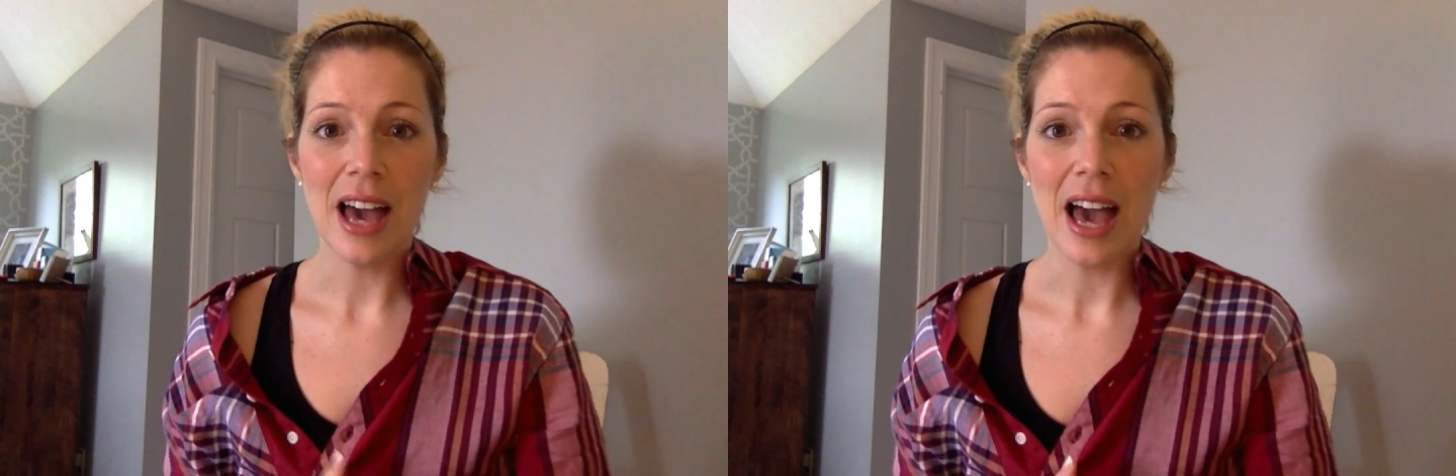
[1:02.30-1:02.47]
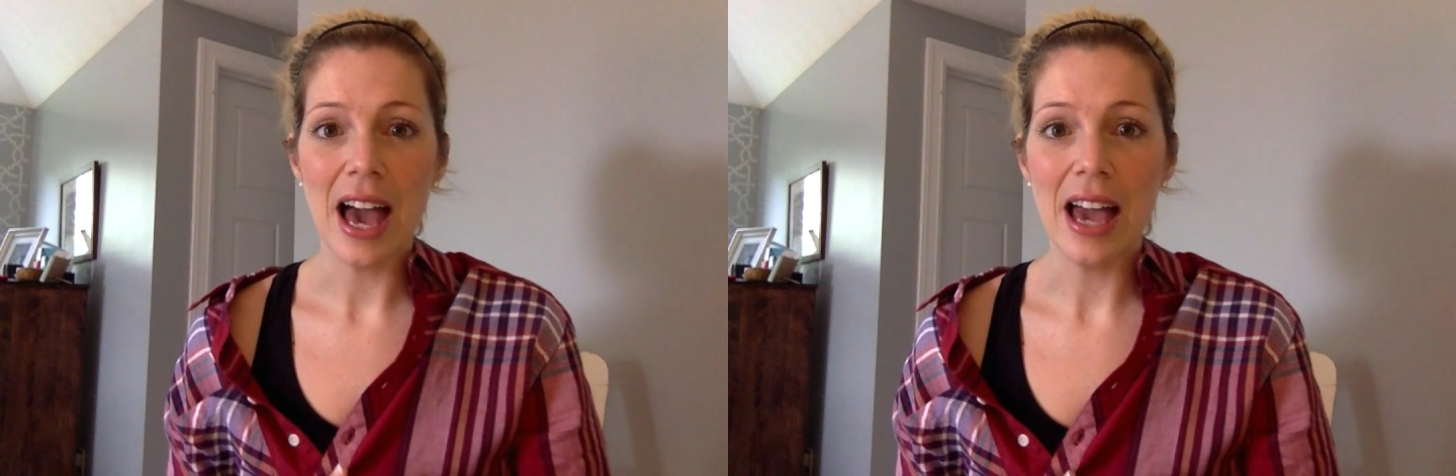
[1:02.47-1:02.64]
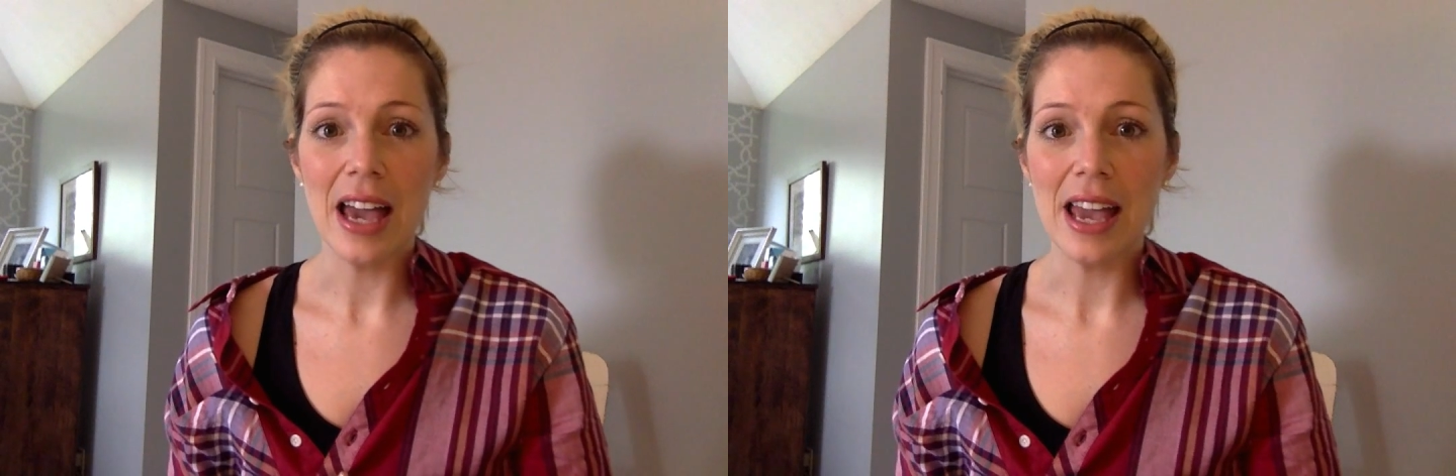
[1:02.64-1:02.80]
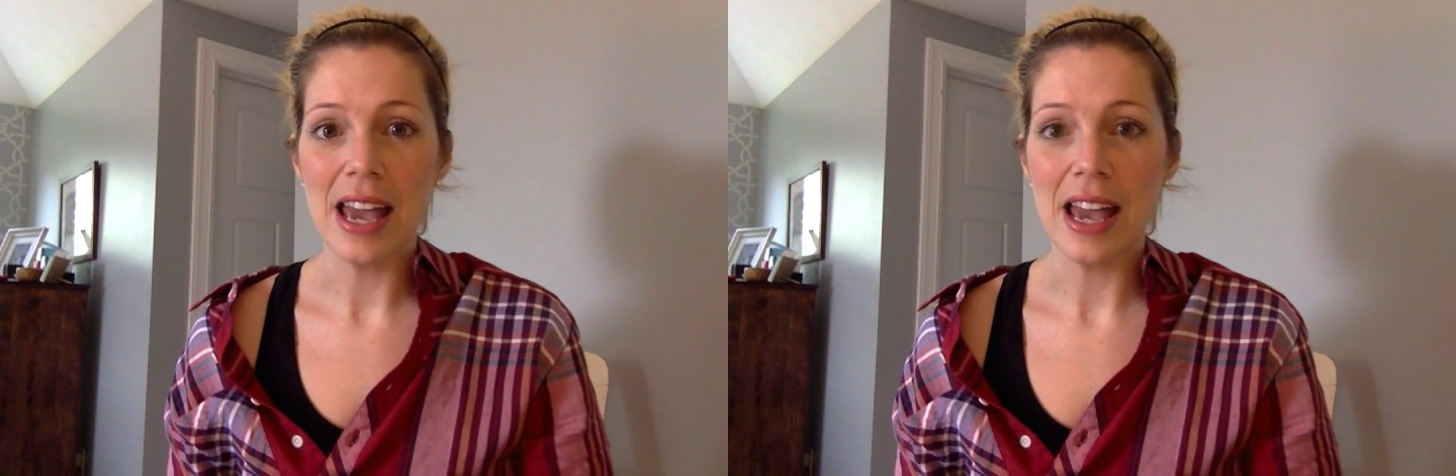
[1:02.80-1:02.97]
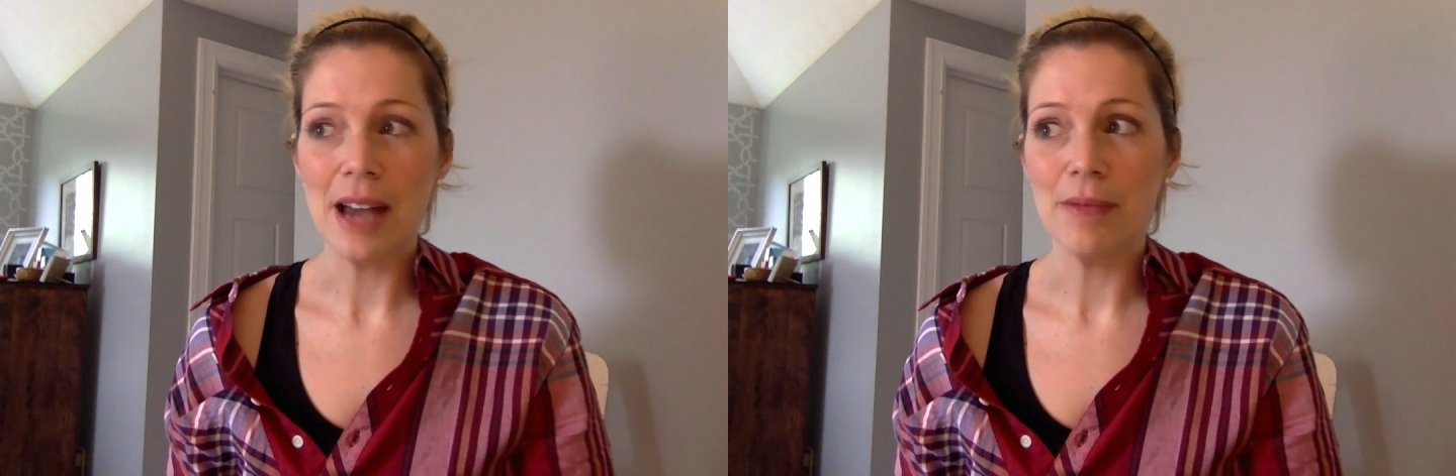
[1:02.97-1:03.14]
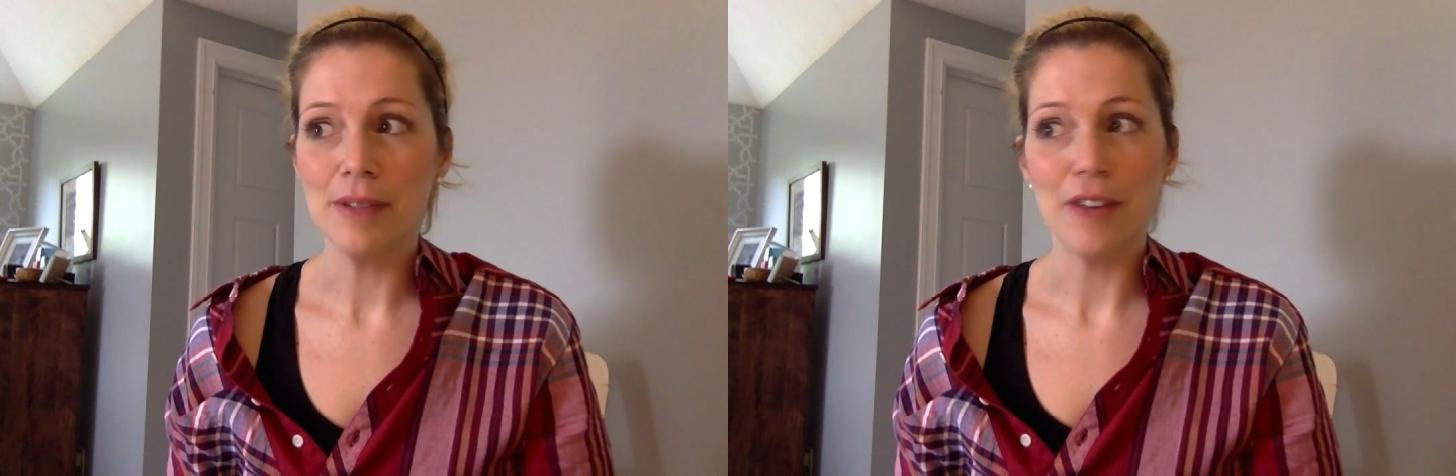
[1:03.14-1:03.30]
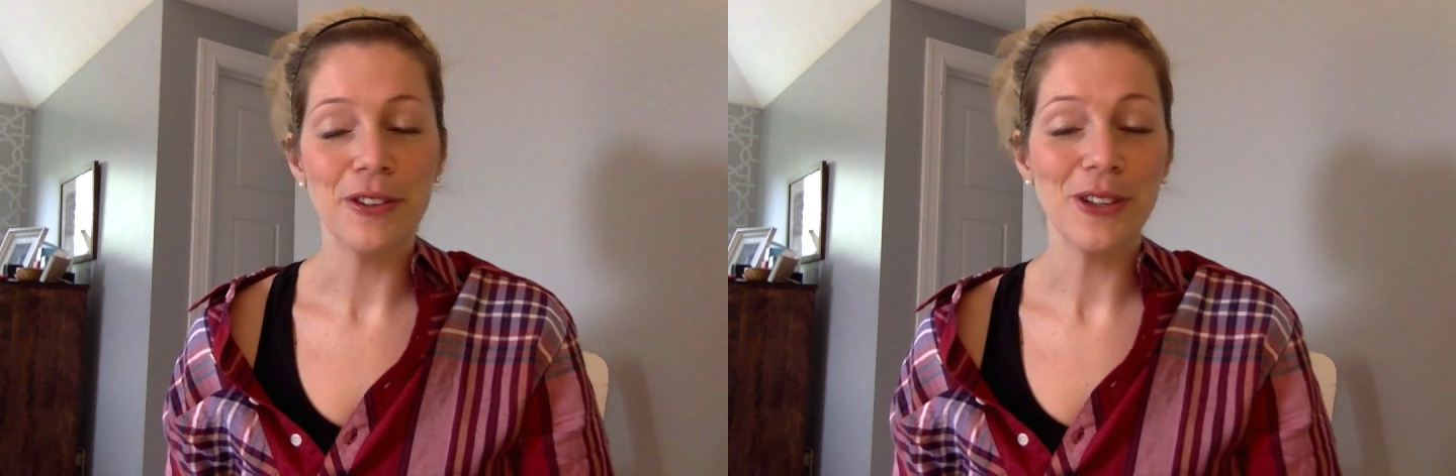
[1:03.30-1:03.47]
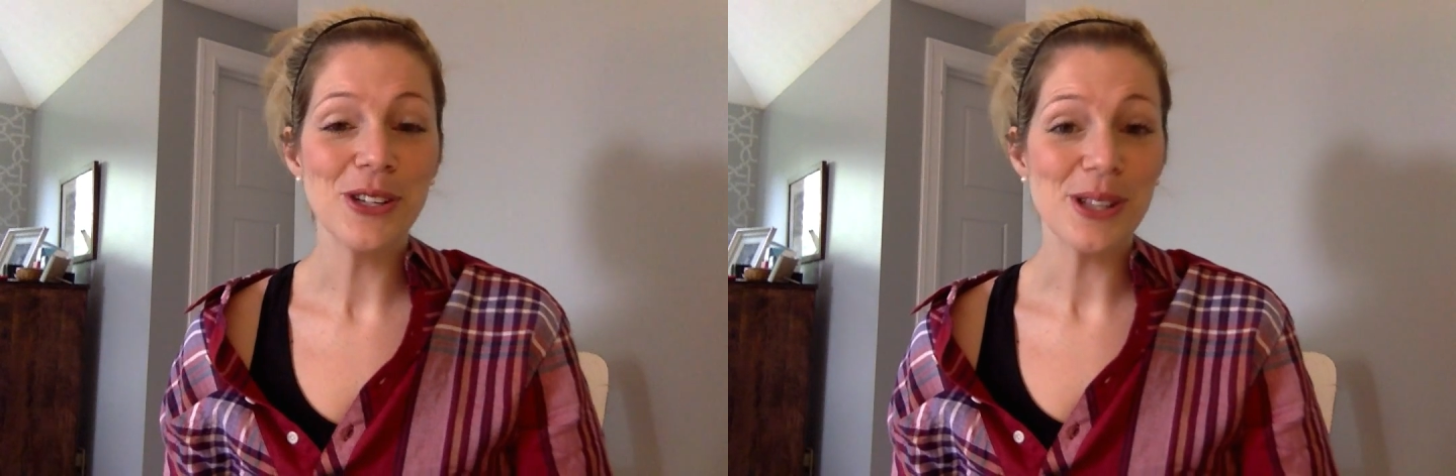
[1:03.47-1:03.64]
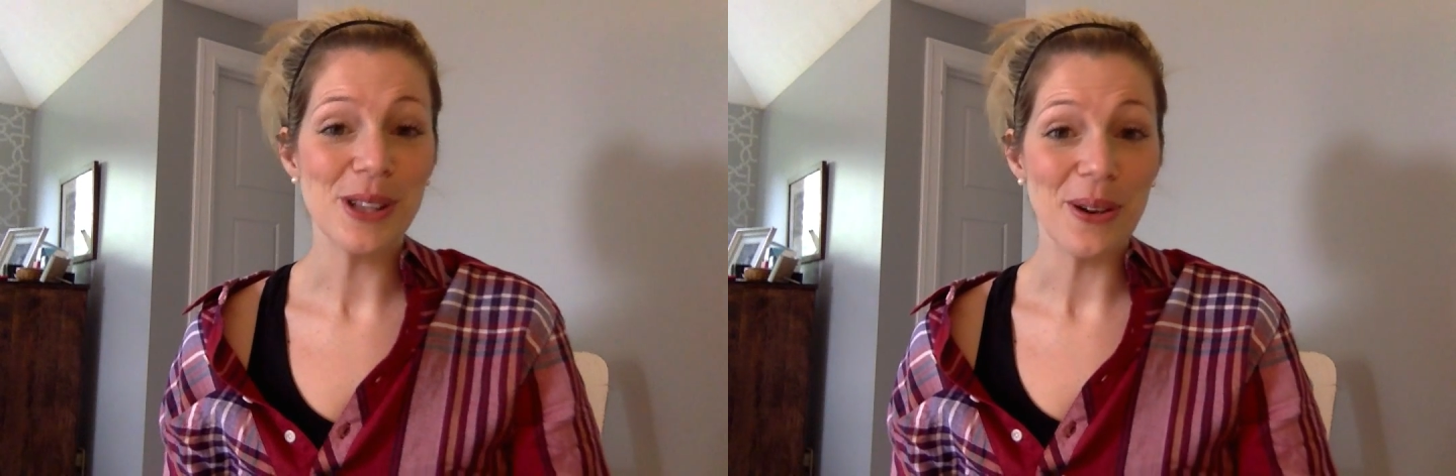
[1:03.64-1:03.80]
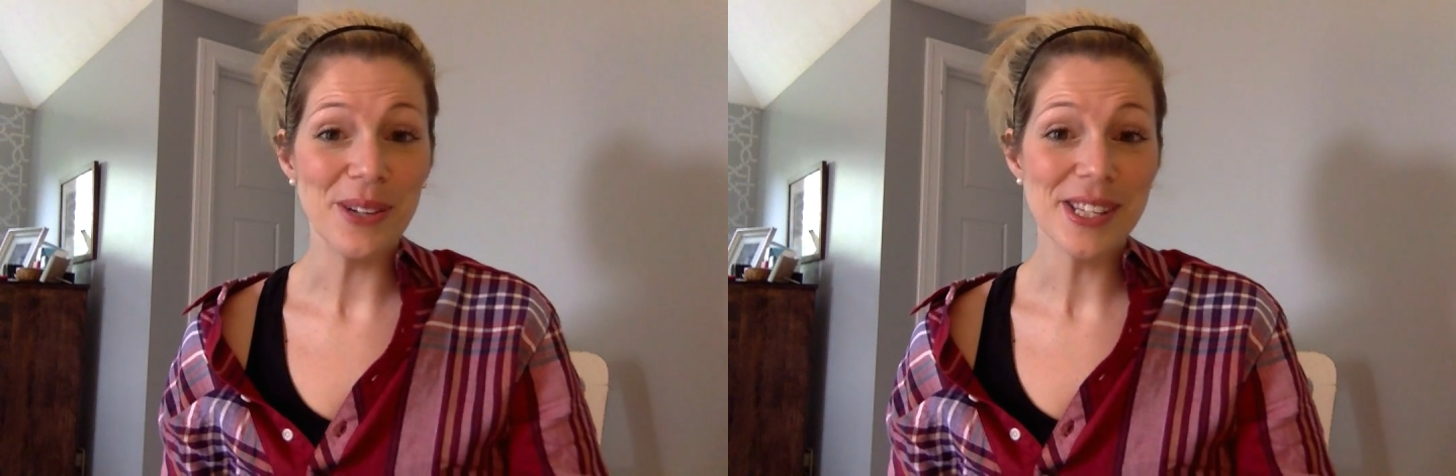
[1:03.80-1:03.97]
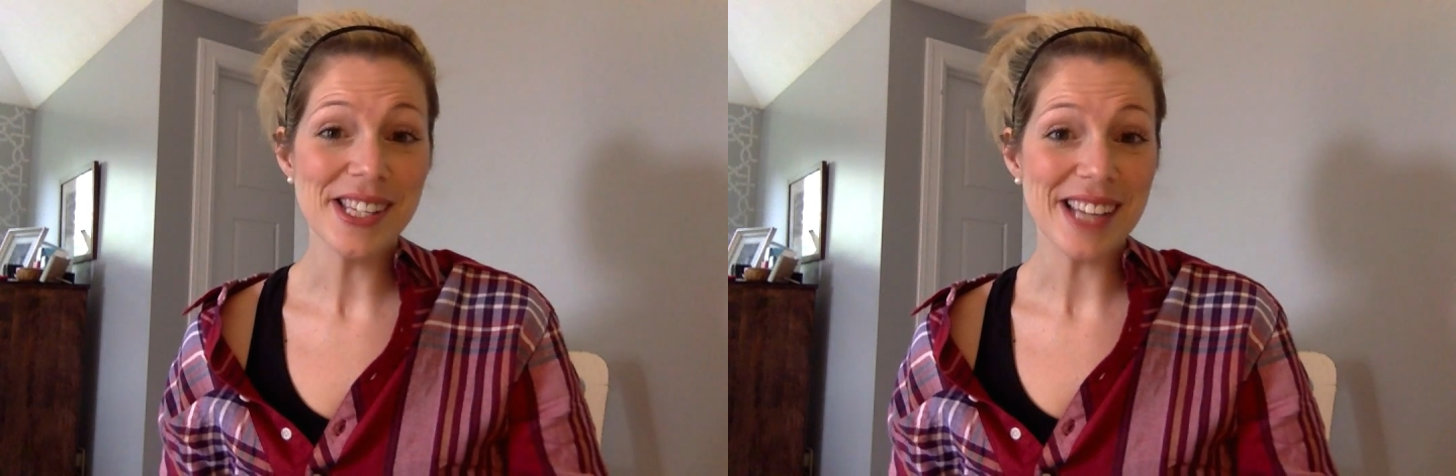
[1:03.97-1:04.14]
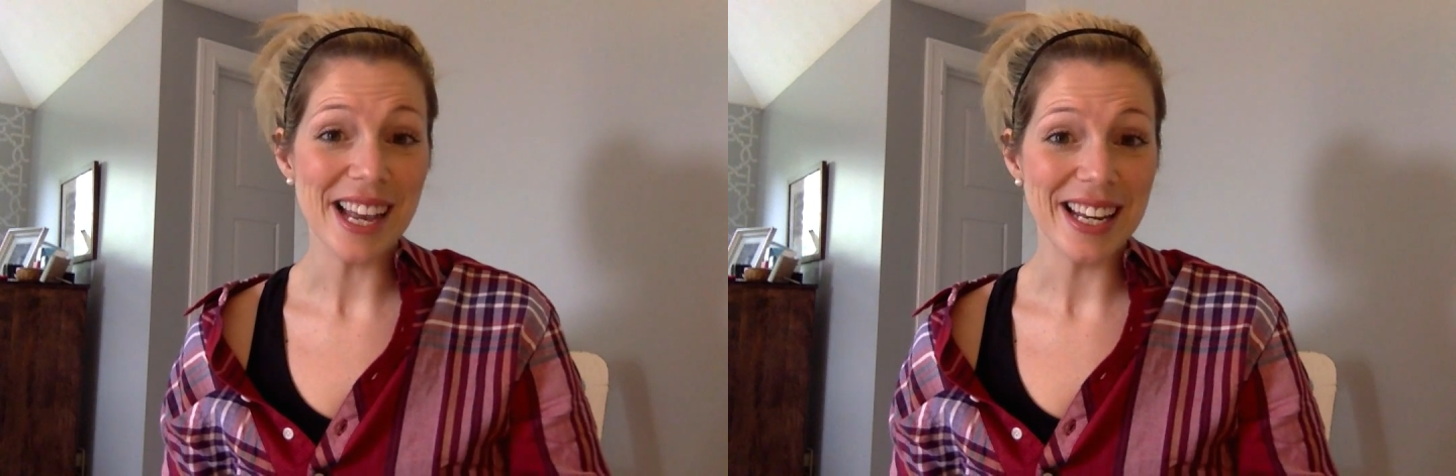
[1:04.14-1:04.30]
I am definitely slow
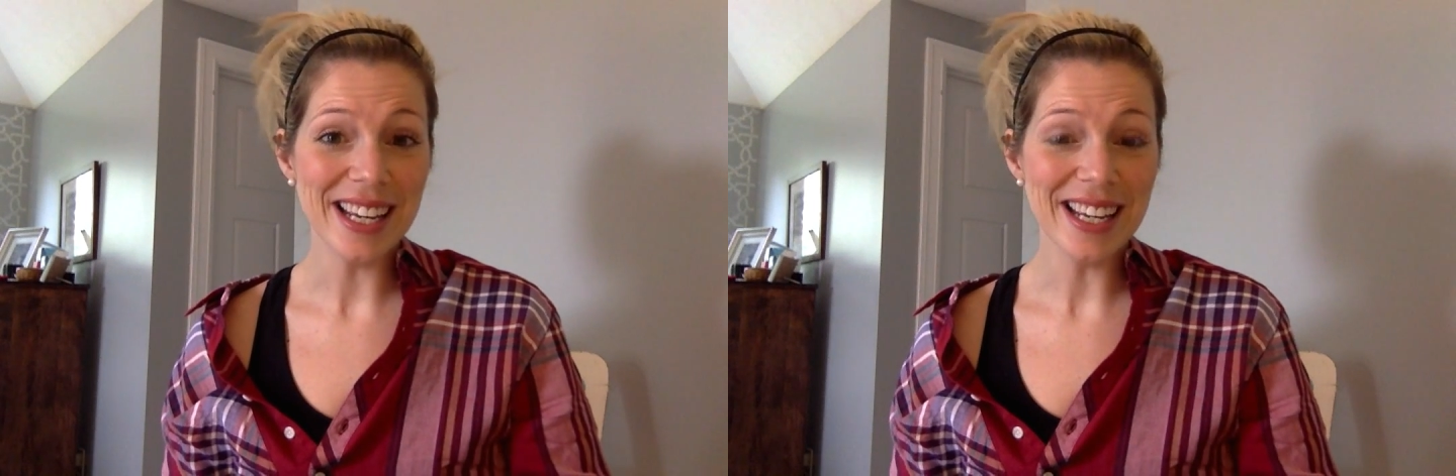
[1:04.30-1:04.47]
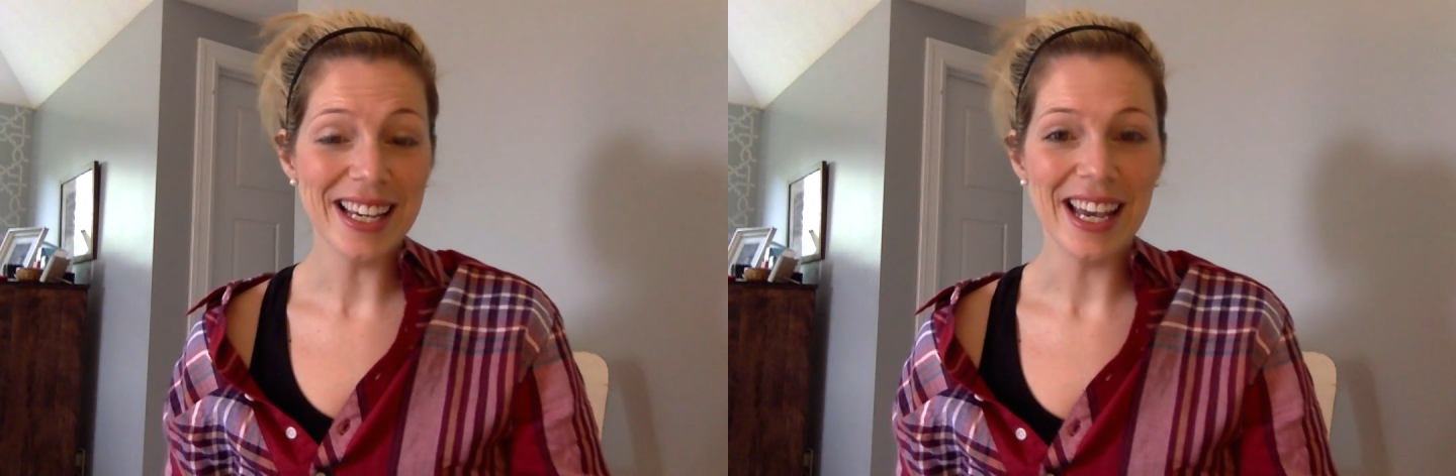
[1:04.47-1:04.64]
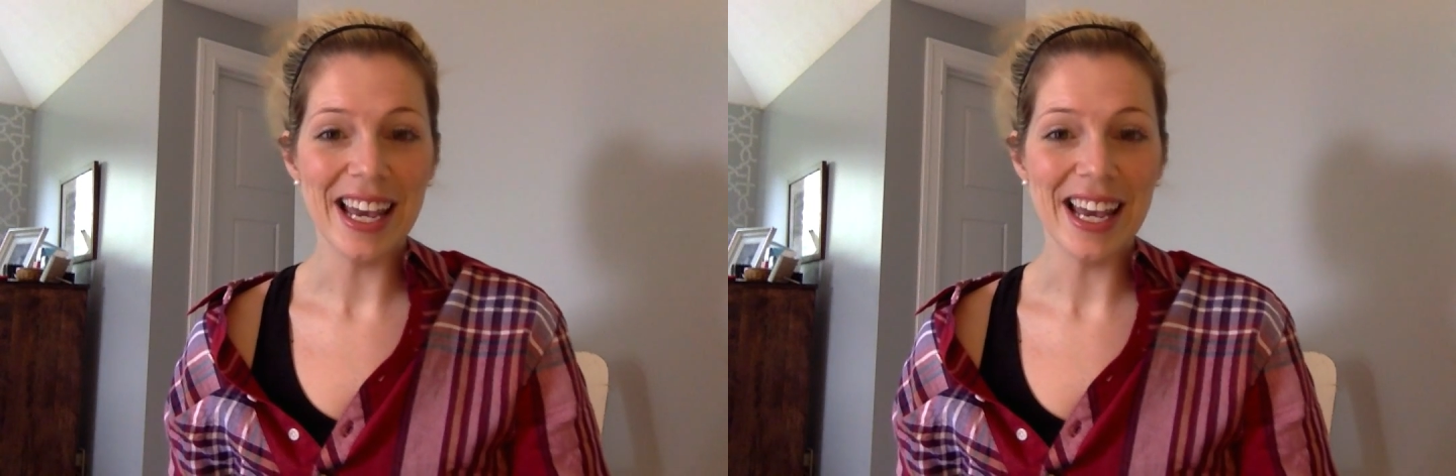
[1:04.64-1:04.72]
and steady.